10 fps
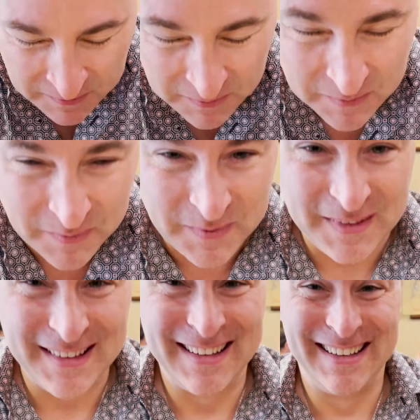you ask
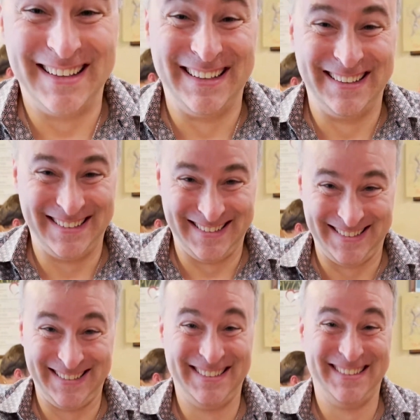around
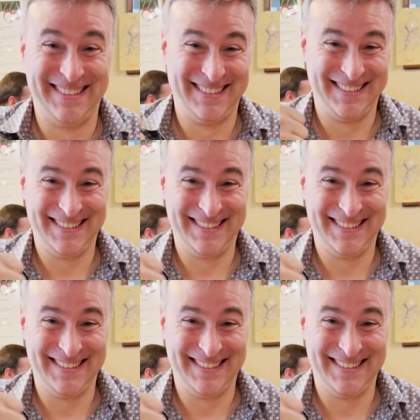and choose the